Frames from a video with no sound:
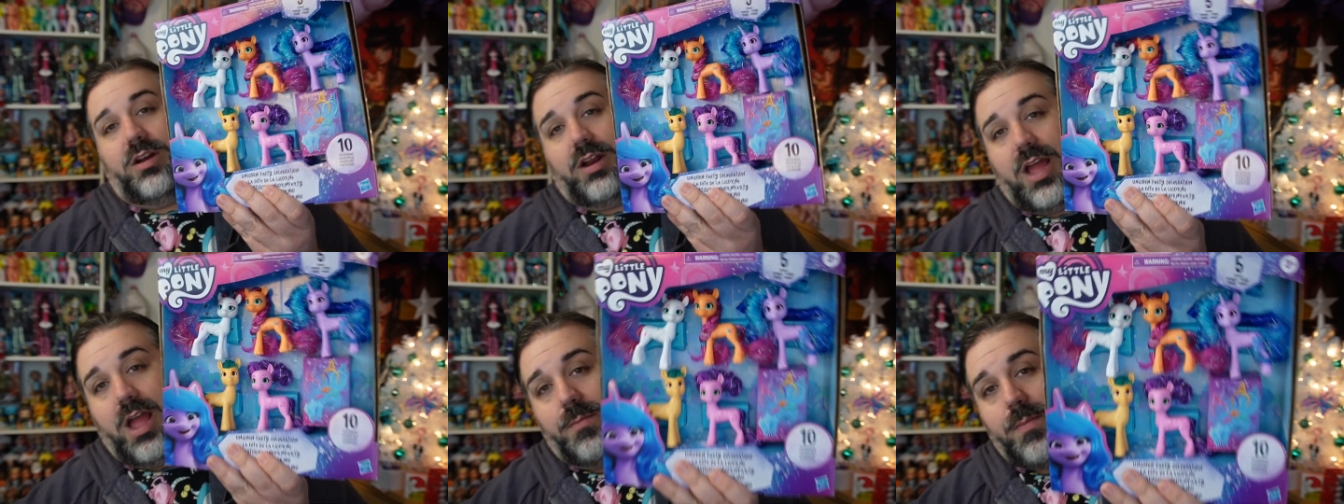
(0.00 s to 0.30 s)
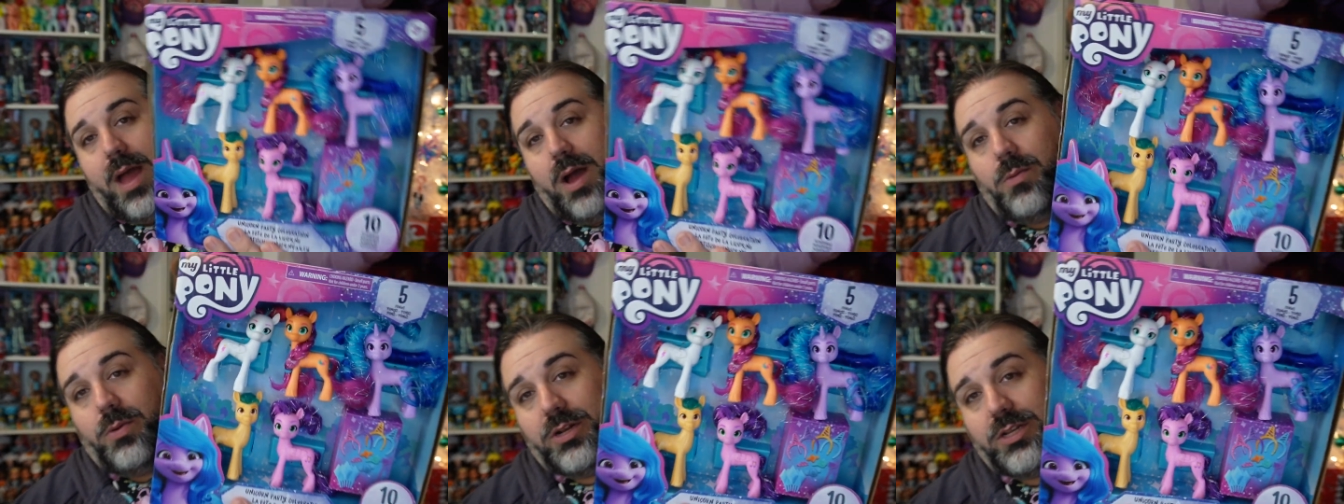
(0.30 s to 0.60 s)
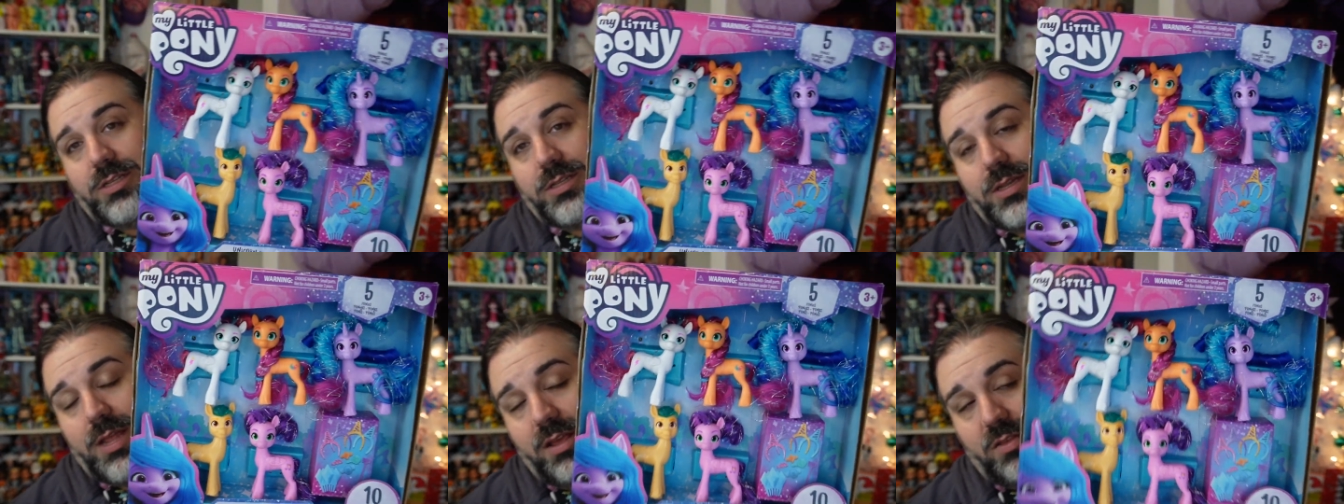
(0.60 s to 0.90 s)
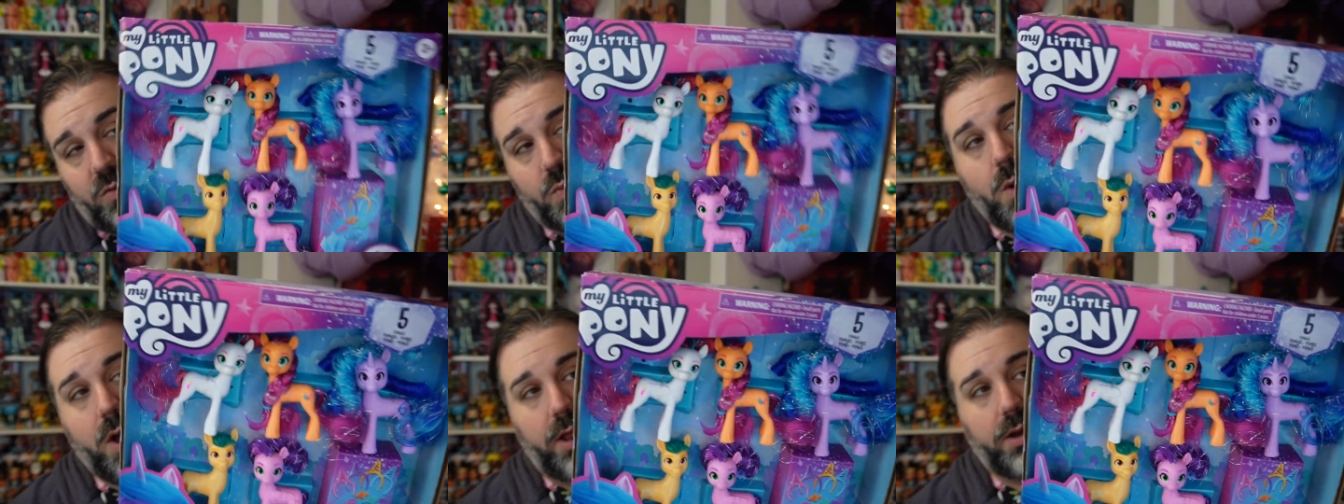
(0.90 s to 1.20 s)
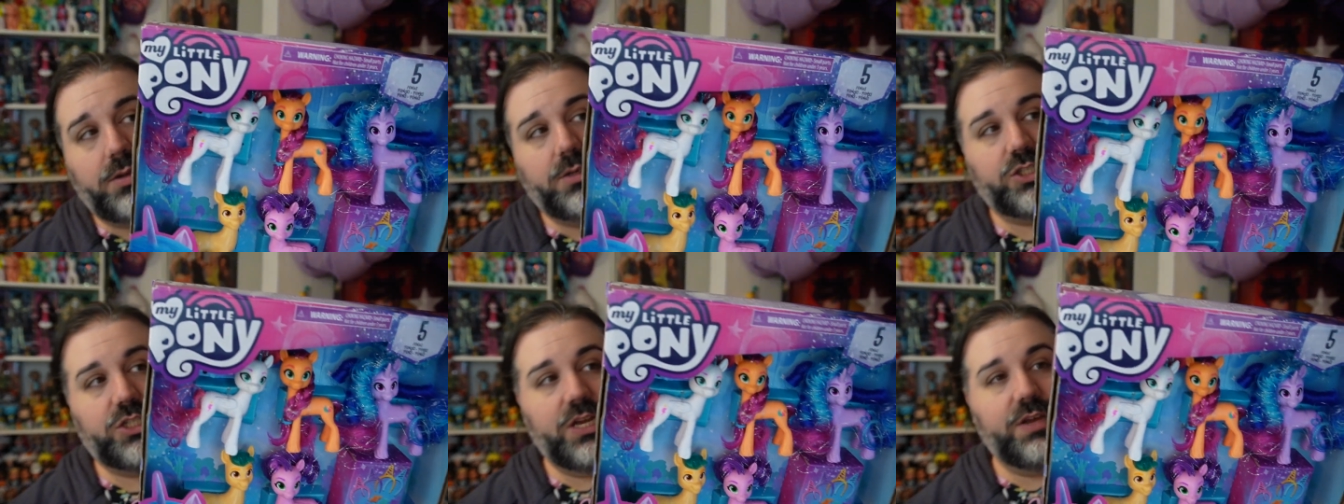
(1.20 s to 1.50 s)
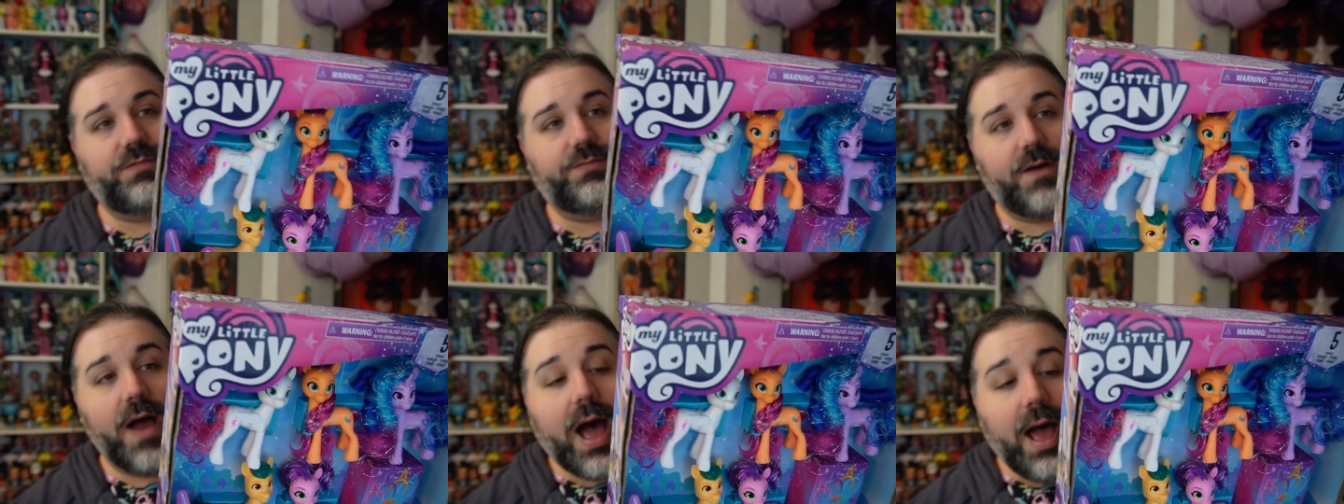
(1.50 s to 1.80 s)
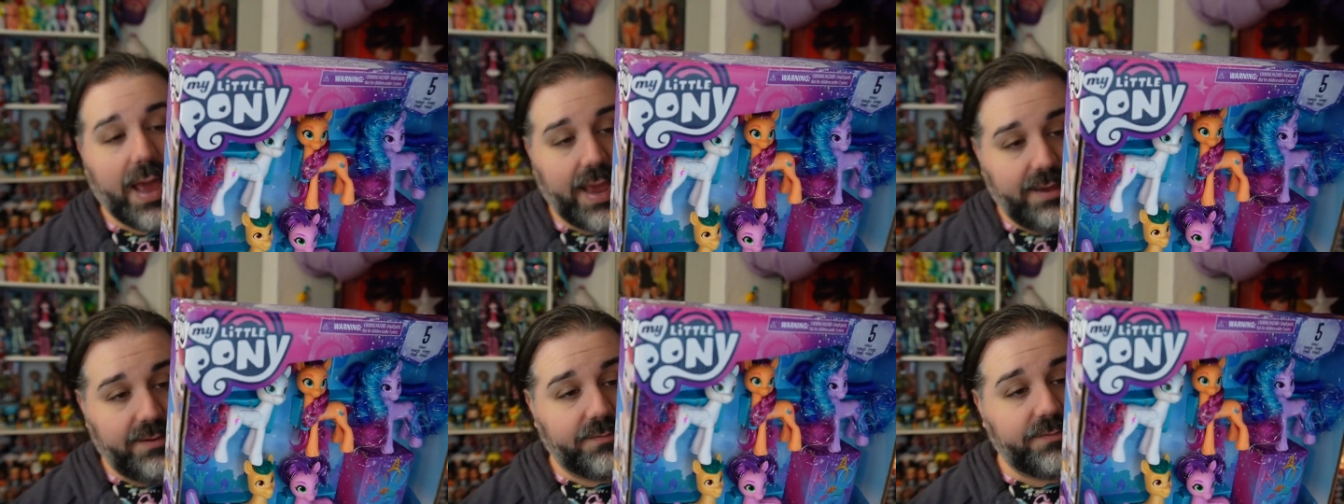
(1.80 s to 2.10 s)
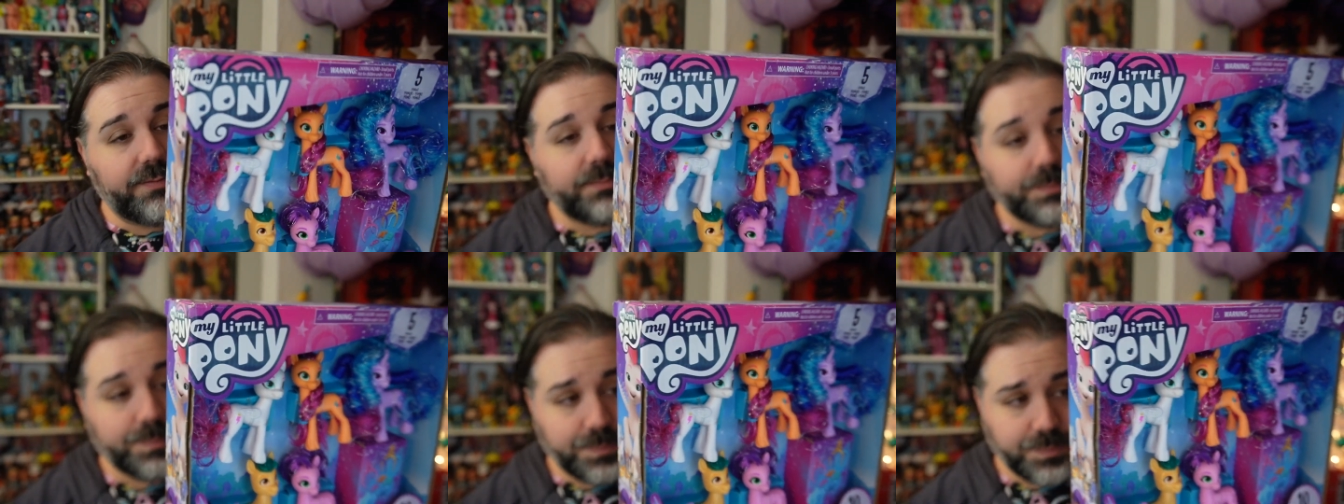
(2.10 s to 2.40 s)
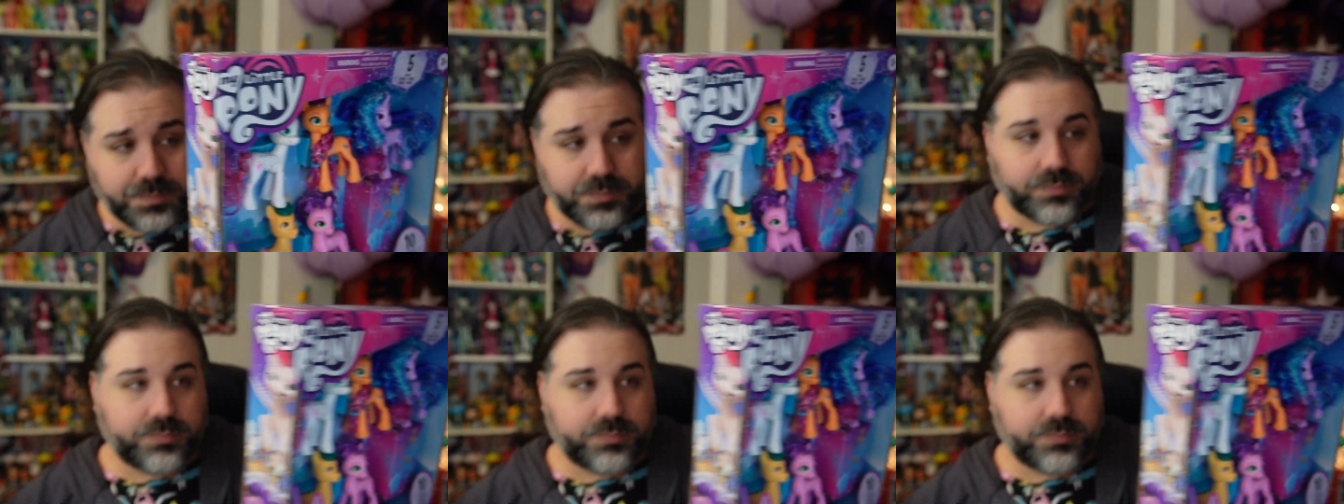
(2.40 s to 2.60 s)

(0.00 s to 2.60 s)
to come out with this one, G5,